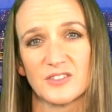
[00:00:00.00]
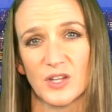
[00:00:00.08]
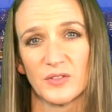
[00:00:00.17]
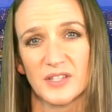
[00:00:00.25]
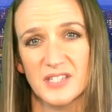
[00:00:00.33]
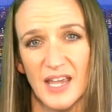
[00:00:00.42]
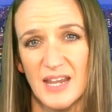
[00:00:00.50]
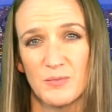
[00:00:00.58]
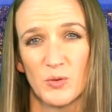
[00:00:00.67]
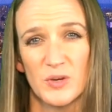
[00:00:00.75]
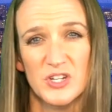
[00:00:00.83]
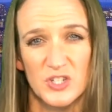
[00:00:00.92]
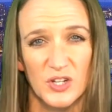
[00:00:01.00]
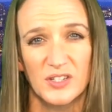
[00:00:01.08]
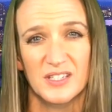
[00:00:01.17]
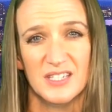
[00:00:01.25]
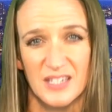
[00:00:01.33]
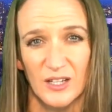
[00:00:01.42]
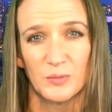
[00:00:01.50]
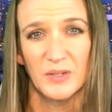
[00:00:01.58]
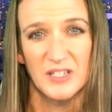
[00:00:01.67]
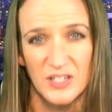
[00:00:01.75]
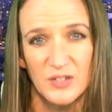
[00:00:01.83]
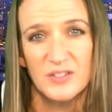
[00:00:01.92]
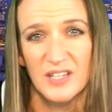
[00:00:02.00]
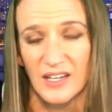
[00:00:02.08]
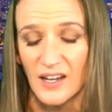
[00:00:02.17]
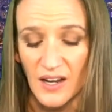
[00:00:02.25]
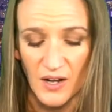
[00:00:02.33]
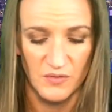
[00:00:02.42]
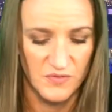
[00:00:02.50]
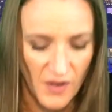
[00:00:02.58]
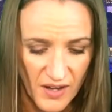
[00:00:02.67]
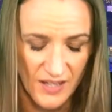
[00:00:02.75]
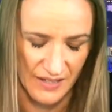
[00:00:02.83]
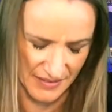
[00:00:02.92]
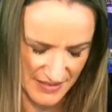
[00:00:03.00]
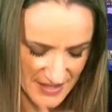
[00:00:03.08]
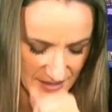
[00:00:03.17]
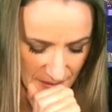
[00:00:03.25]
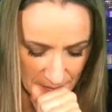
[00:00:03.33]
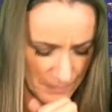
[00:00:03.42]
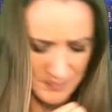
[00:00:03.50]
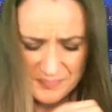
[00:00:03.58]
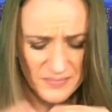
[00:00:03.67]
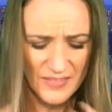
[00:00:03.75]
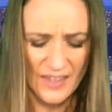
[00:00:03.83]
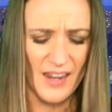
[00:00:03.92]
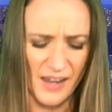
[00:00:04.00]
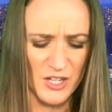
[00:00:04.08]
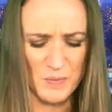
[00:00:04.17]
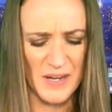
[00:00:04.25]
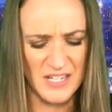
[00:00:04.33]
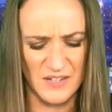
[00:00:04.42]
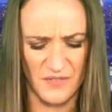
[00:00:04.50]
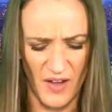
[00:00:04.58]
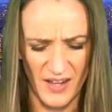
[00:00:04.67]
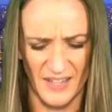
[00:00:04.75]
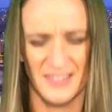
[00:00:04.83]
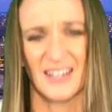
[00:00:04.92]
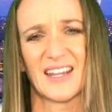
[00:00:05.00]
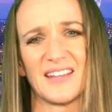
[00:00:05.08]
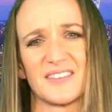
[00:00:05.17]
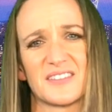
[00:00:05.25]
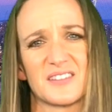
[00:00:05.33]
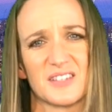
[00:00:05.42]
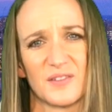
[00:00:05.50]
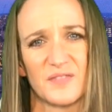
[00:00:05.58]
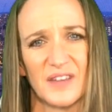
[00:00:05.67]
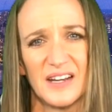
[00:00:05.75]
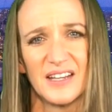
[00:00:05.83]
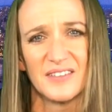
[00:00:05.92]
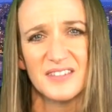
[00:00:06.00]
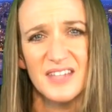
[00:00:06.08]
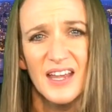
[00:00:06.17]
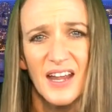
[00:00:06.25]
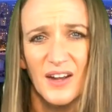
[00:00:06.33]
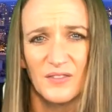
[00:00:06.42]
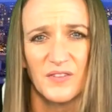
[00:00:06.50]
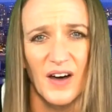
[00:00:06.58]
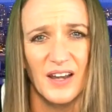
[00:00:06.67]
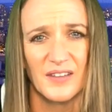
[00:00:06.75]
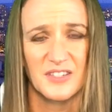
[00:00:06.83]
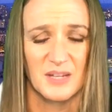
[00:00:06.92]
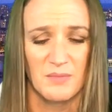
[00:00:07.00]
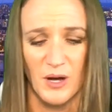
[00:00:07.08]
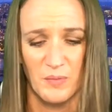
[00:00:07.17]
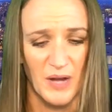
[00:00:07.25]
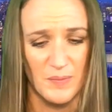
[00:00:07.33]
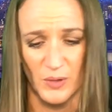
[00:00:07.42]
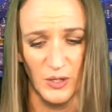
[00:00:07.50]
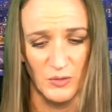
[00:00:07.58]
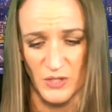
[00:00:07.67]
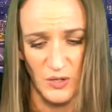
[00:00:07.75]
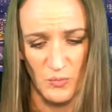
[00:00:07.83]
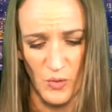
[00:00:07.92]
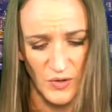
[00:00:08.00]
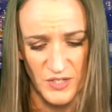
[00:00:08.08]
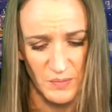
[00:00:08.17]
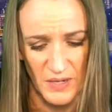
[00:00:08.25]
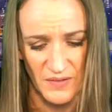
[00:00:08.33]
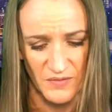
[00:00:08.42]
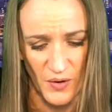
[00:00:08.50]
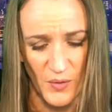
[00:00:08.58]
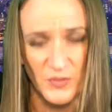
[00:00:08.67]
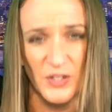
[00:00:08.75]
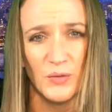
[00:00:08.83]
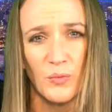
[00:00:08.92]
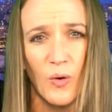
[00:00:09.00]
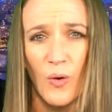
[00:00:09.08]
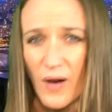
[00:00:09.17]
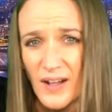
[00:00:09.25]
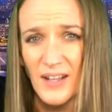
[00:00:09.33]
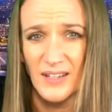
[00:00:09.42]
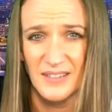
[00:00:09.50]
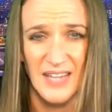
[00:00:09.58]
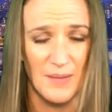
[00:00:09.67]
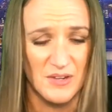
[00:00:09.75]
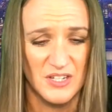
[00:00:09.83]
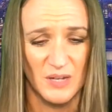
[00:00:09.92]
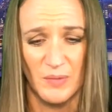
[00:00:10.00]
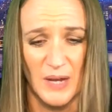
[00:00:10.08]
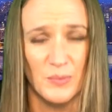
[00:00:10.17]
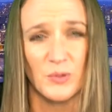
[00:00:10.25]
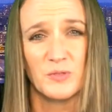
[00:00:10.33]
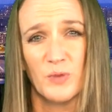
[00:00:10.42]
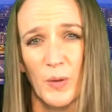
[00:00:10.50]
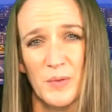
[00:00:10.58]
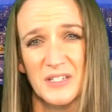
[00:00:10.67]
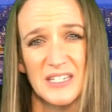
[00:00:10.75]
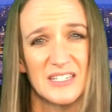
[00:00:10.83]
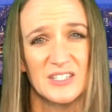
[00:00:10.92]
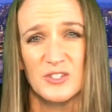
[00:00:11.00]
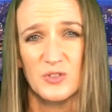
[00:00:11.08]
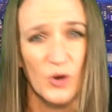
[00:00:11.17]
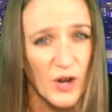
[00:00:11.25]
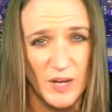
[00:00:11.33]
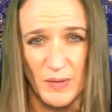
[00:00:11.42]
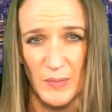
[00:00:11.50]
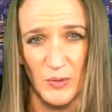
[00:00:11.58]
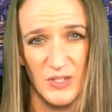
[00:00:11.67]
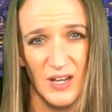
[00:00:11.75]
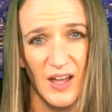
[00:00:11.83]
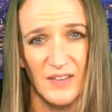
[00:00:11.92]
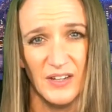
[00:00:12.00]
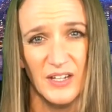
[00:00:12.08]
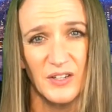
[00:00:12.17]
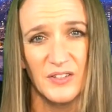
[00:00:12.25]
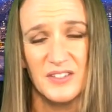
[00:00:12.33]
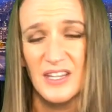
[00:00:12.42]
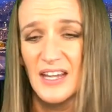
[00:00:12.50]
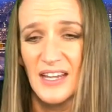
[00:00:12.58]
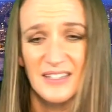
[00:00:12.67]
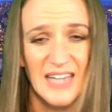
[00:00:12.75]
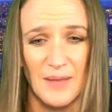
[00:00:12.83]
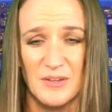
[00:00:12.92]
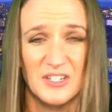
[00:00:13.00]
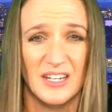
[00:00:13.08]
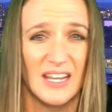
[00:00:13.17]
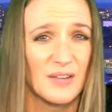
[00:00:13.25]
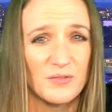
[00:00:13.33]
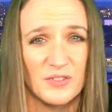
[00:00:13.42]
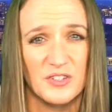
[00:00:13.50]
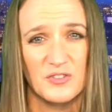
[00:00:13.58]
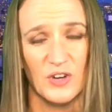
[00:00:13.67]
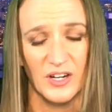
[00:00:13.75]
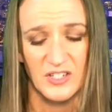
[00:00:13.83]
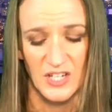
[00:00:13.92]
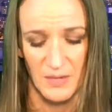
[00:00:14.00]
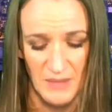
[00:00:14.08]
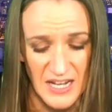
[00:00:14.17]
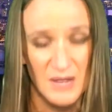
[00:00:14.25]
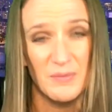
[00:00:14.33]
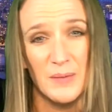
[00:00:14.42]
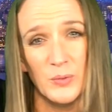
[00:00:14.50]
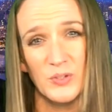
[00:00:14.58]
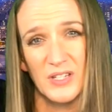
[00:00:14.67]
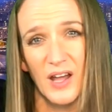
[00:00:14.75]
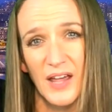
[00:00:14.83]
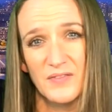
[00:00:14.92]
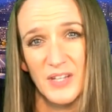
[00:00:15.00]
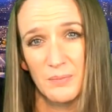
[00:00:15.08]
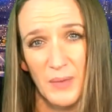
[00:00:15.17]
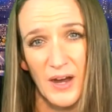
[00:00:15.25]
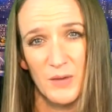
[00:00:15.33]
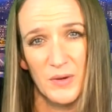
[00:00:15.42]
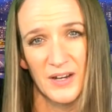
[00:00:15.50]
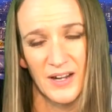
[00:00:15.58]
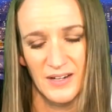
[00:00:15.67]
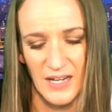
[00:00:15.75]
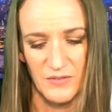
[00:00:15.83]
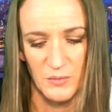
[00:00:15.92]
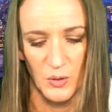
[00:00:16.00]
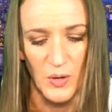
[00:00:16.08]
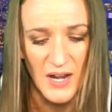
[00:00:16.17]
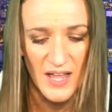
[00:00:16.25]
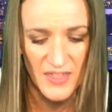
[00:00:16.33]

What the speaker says: that's on the table. We shouldn't still be using violence, especially violence against civilians, violence among people who don't want to be involved in a war, damaging people's property, destroying people's livelihoods, damaging infrastructure, making people's lives unbearable and unlivable.